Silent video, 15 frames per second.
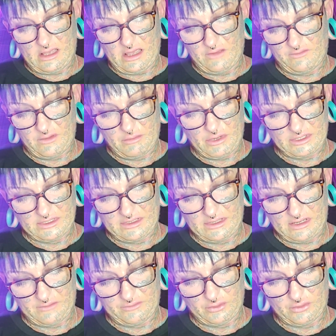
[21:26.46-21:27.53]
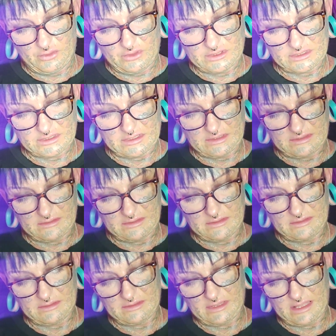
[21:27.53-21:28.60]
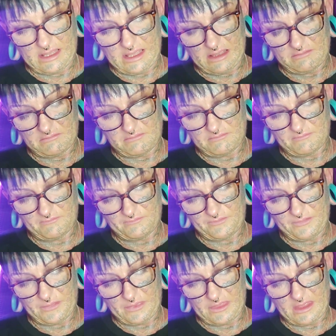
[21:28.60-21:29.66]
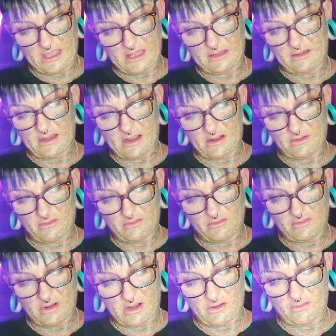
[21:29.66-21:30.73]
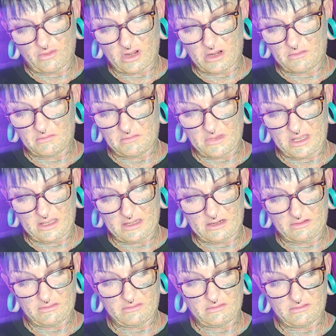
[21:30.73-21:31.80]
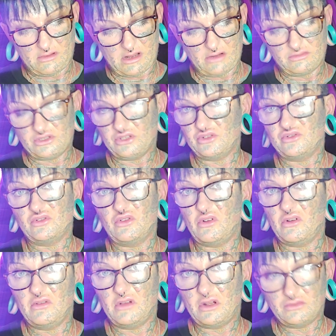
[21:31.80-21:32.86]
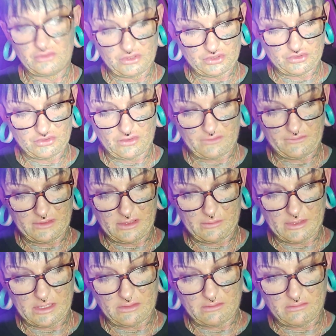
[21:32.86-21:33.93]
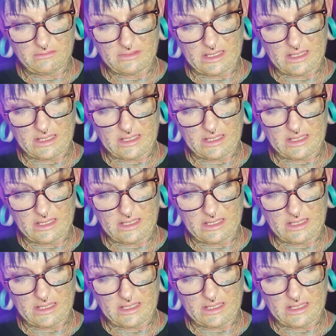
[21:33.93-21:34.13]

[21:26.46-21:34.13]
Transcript: everybody that I've lost, and then I'll come and I'll just draw. I'll just draw for a while.